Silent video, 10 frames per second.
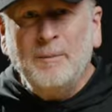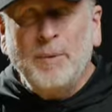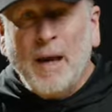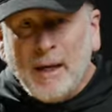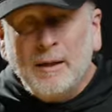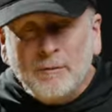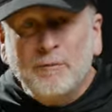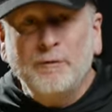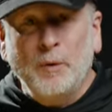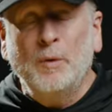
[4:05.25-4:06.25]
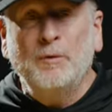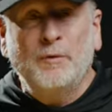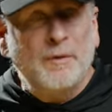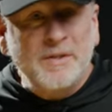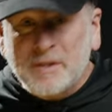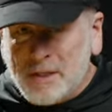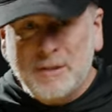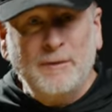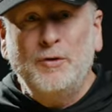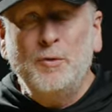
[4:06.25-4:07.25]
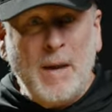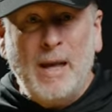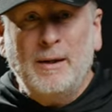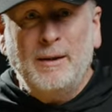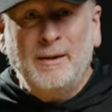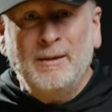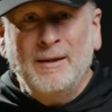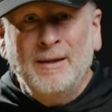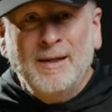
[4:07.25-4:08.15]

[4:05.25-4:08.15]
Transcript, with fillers: He paid in full for the sins of humanity.